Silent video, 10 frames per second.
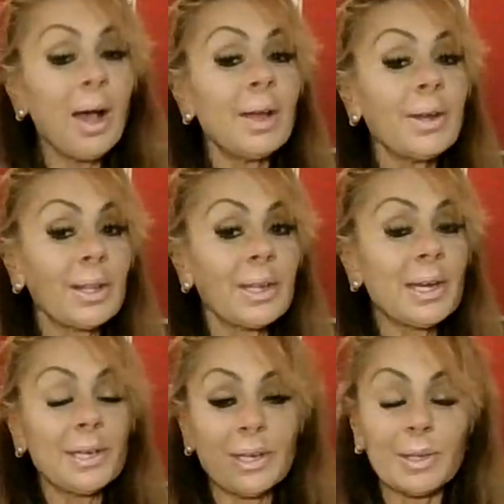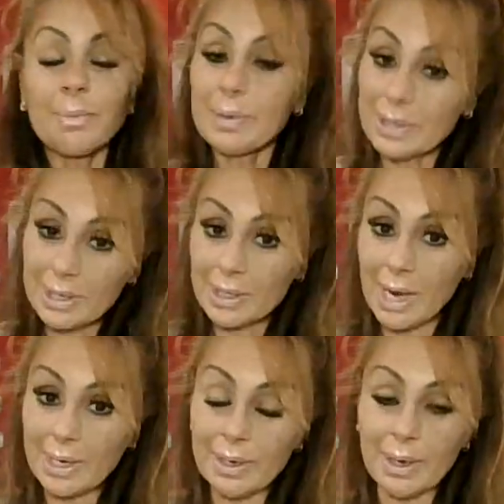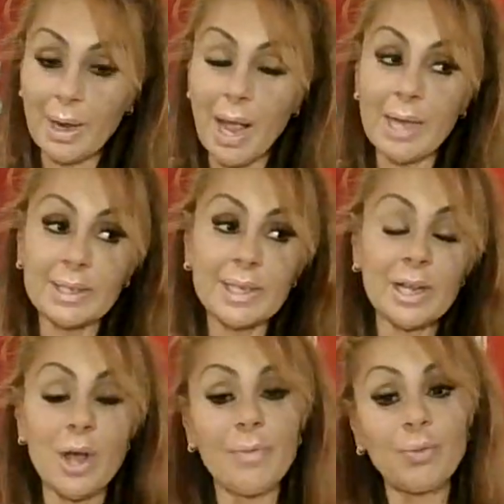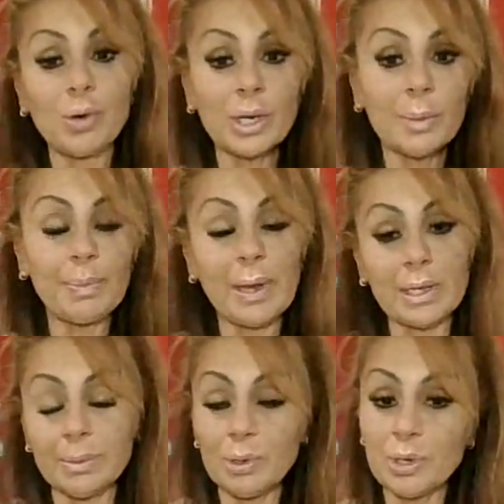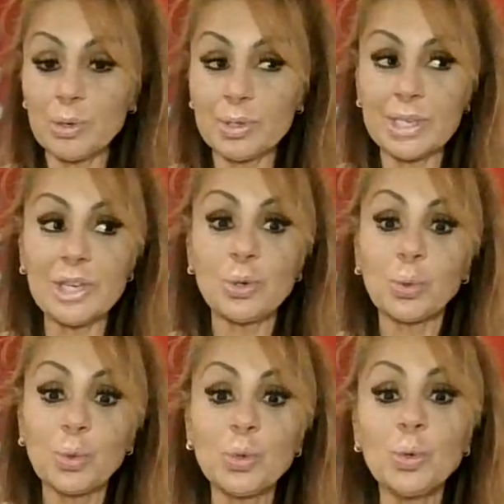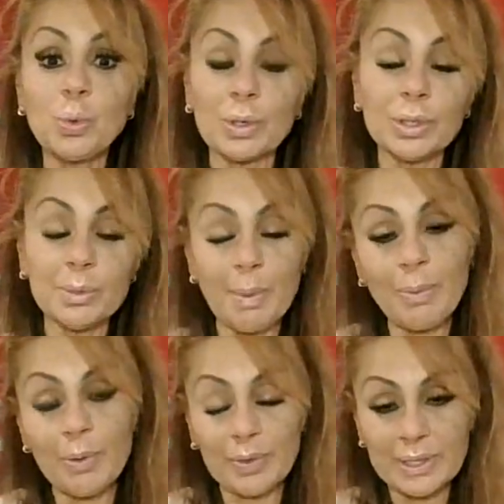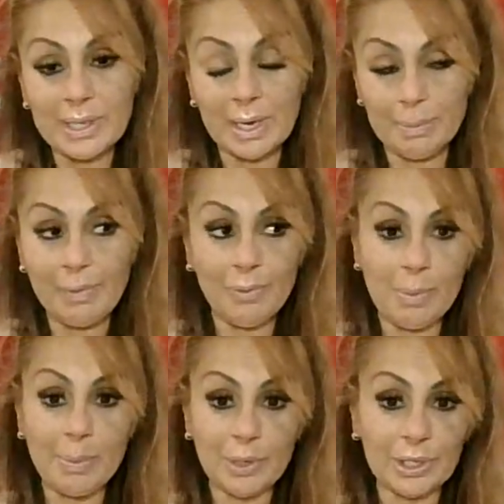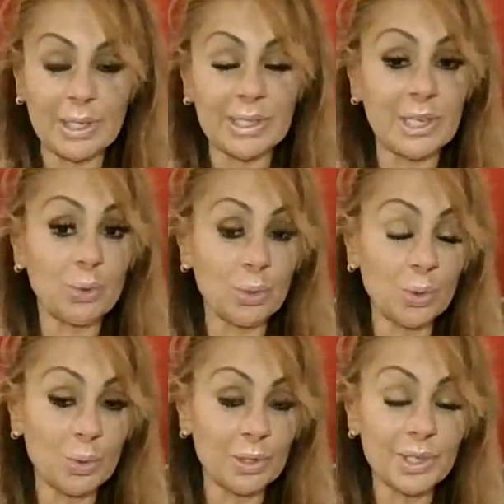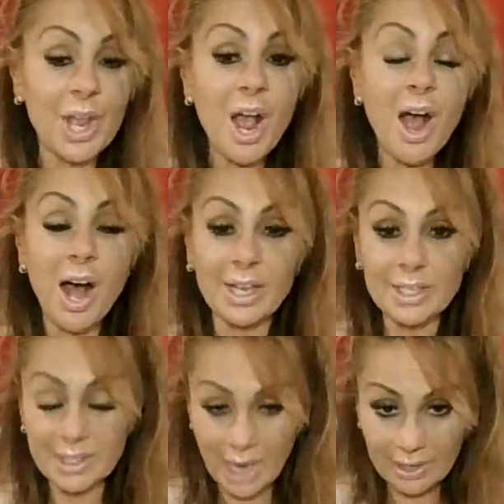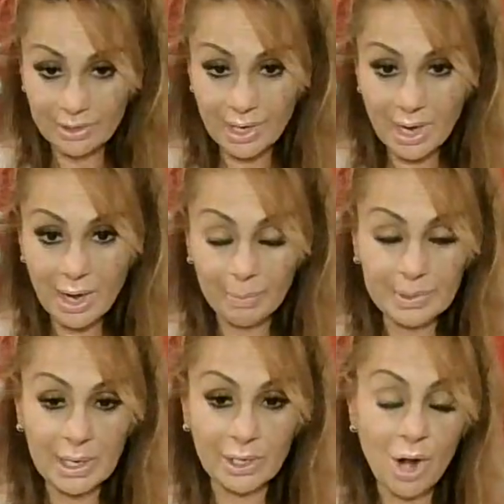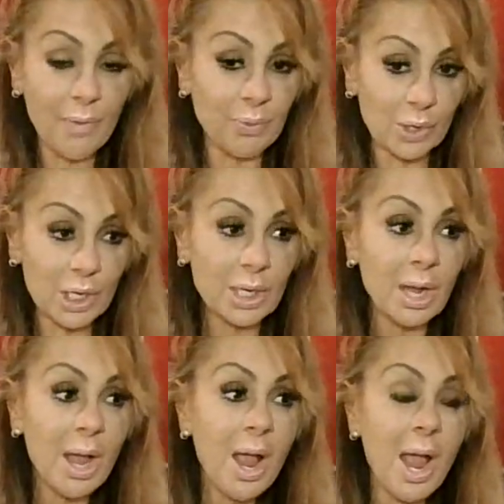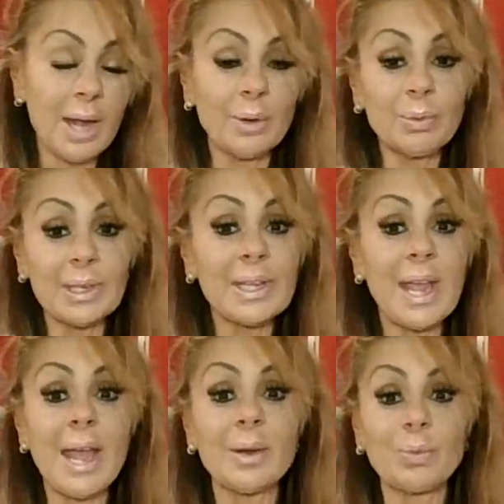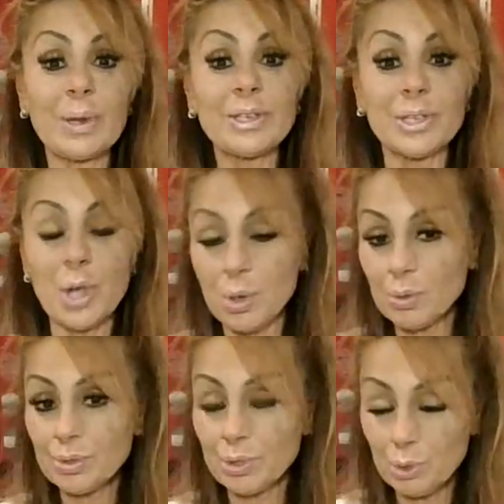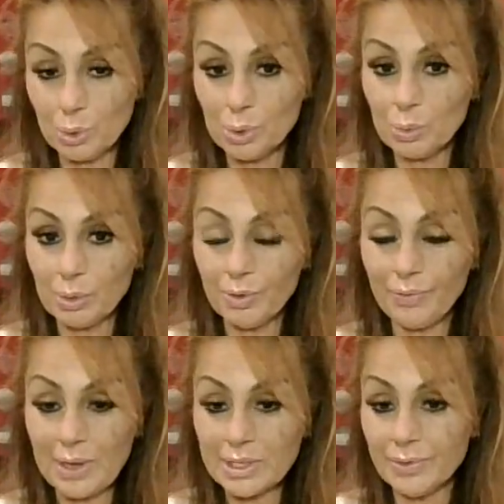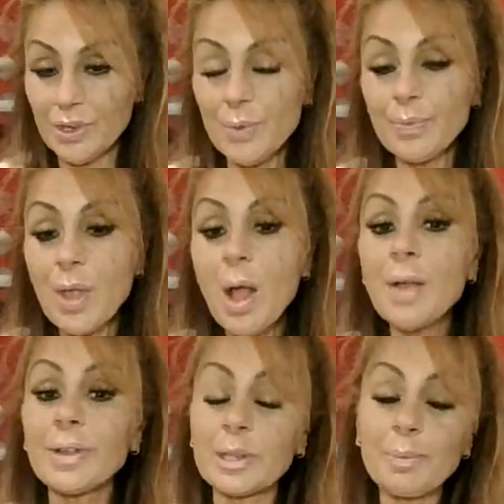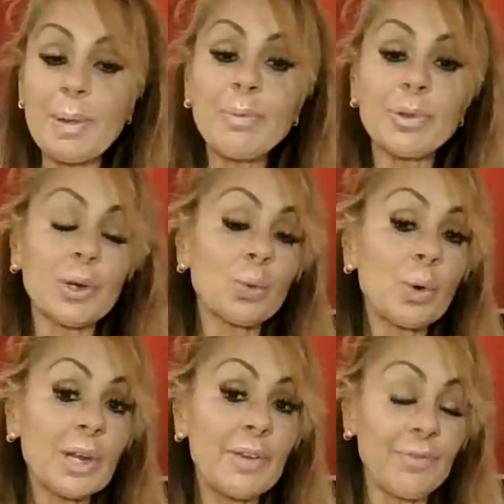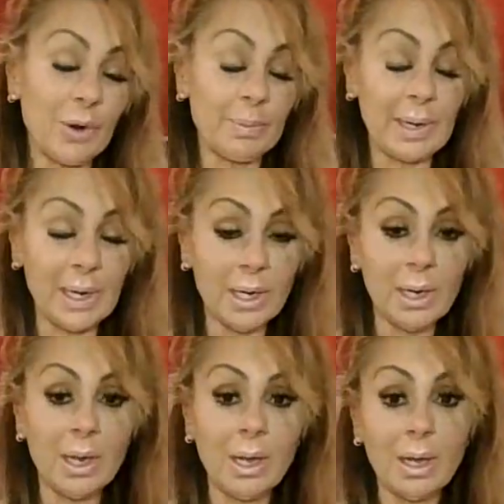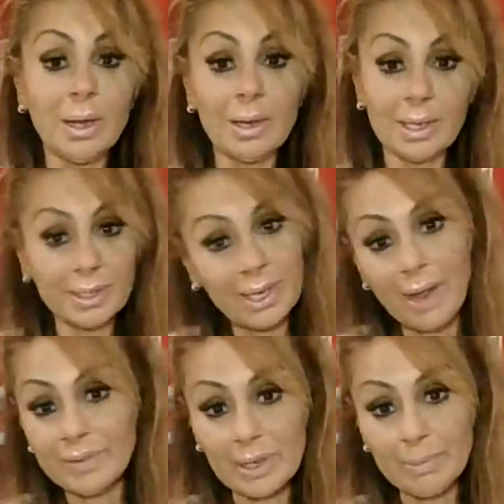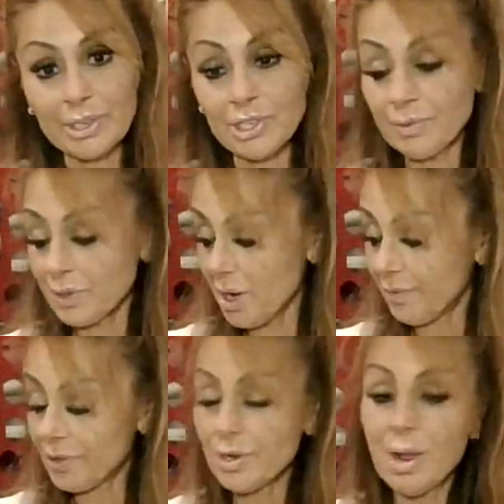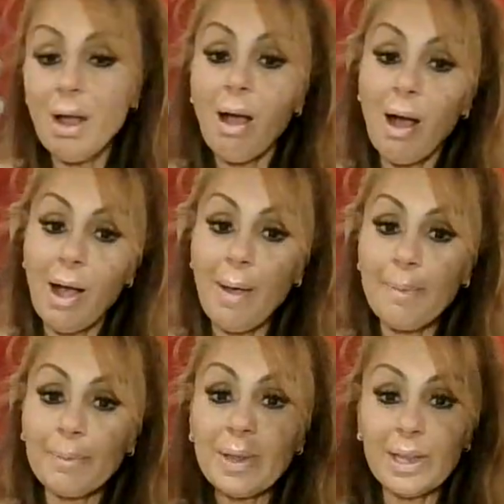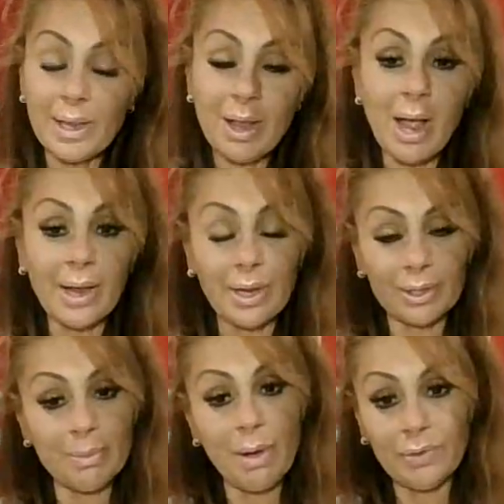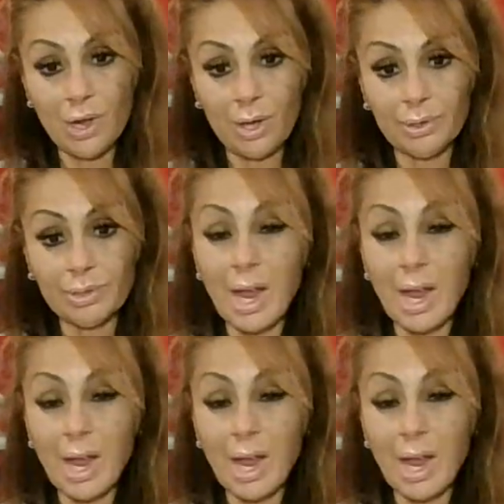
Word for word: Not that I need them, but since I, I had to take off work because I'm going to go see Cruel World. My boyfriend's taking me for my birthday to see Cruel World on Saturday. I'm taking off work. And I really can't wait to go to Cruel World Festival. That the people that are working for me, because I have to get my shifts covered, I'm I got them avocados.